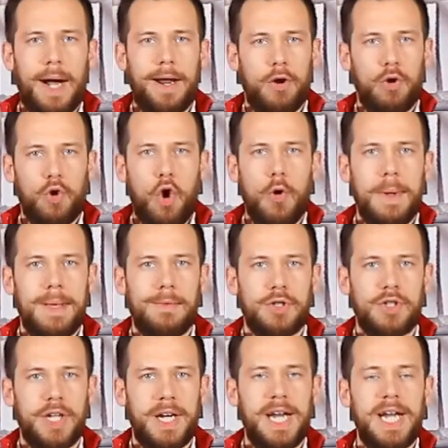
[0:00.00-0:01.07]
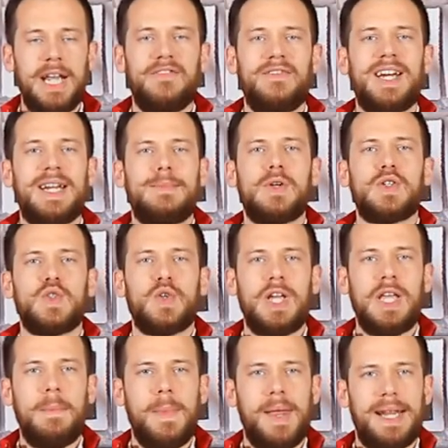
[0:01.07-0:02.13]
like gnats, must be
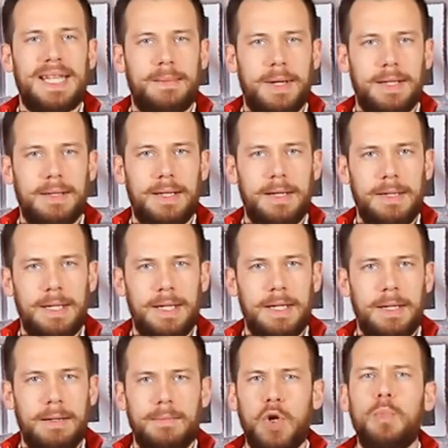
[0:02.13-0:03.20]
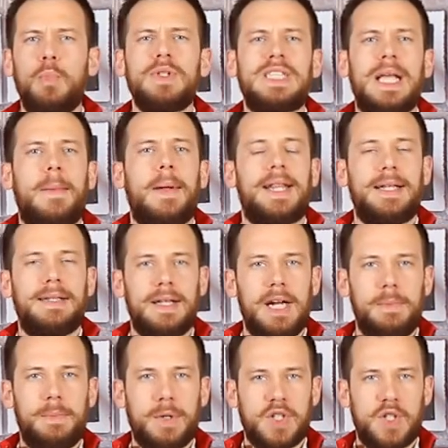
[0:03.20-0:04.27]
removed immediately. We can't wait for the
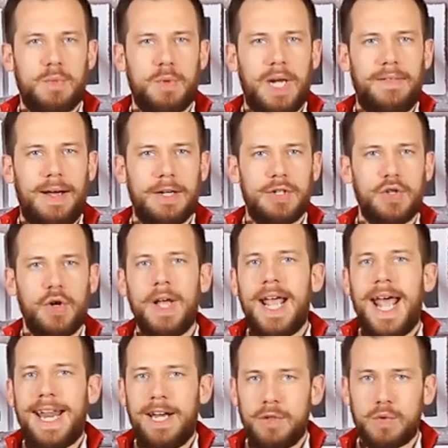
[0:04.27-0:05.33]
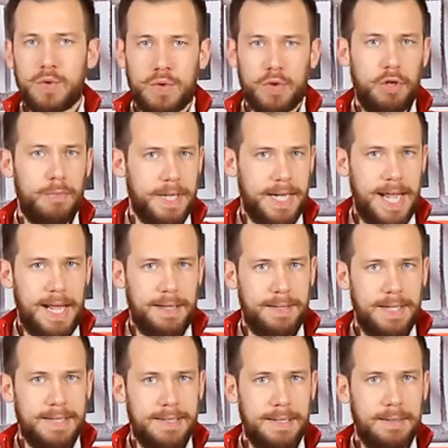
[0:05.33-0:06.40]
next wash, not only because it's
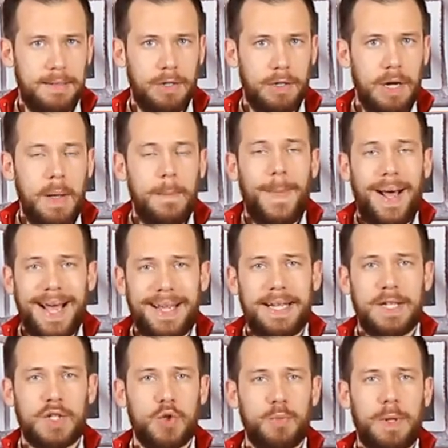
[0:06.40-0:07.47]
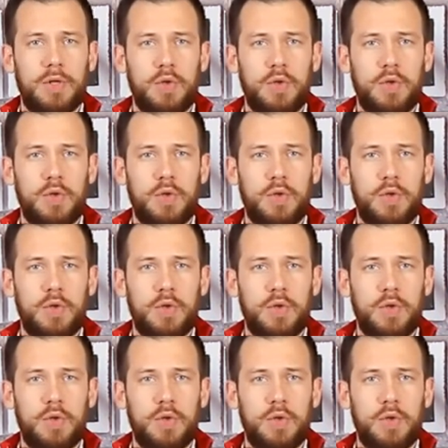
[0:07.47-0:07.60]
unaesthetic, but also and